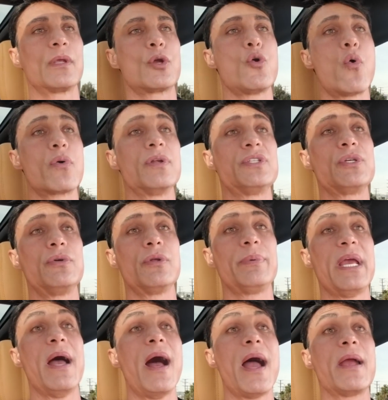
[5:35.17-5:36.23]
cortisol to
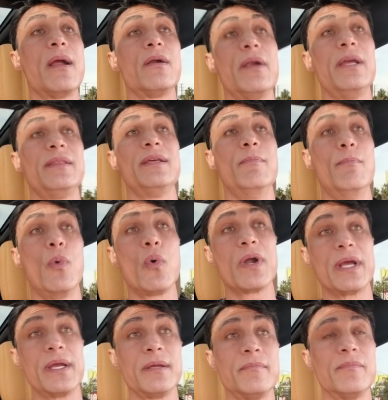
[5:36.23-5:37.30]
be higher in the
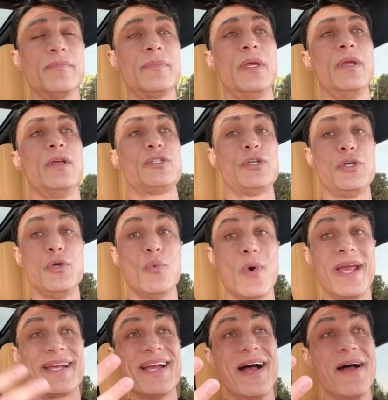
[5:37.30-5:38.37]
morning. So you
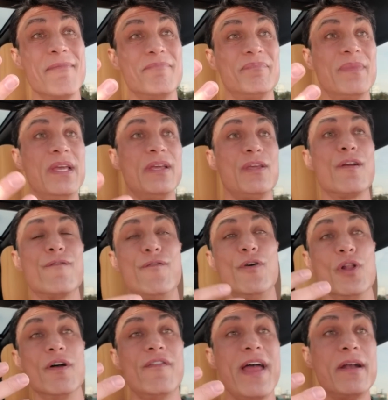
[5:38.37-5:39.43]
wake up, you're
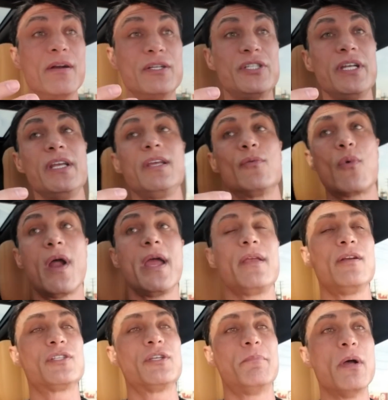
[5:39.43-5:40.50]
full of energy, right?
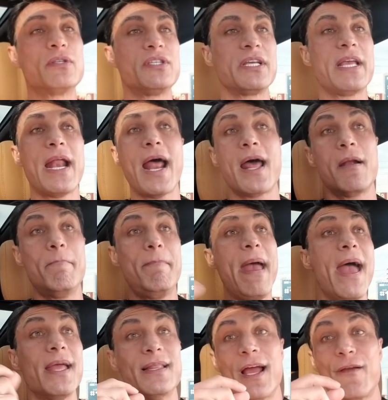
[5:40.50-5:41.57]
You're supposed to get out of
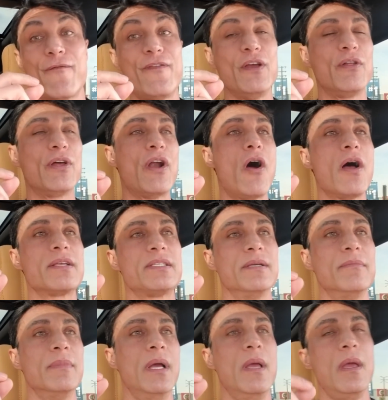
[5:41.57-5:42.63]
bed like feeling
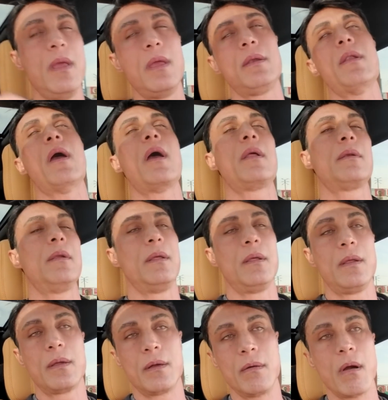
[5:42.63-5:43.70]
awesome, not
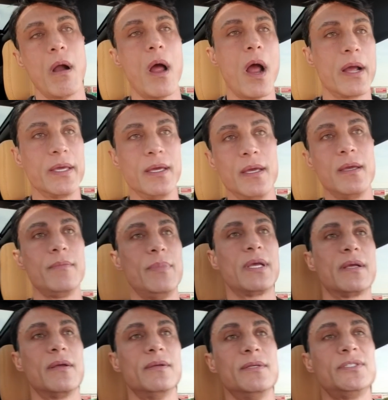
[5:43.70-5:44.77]
groggy
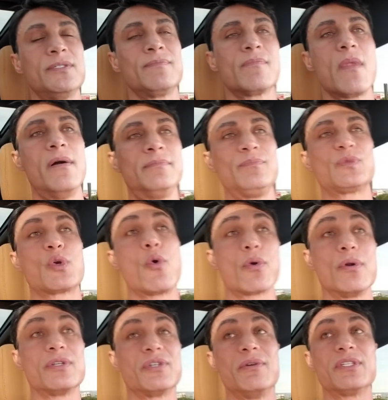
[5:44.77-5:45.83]
because
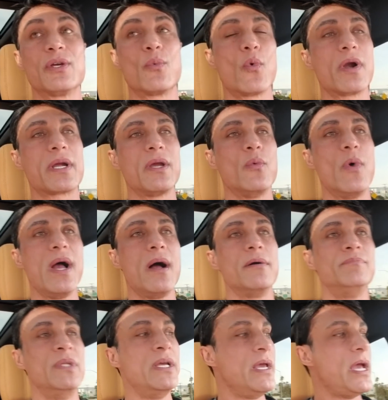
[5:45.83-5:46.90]
cortisol isn't working well.
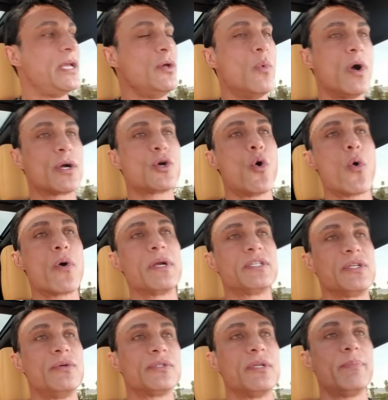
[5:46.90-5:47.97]
And you want
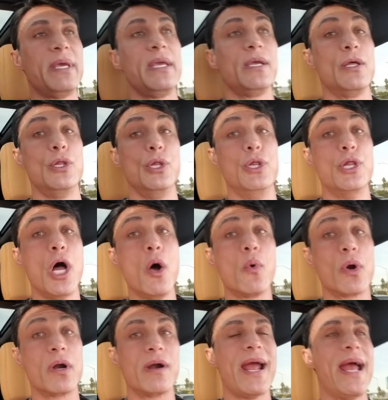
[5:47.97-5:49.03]
cortisol to be
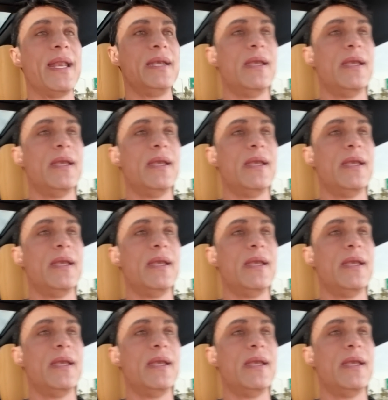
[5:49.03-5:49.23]
lower at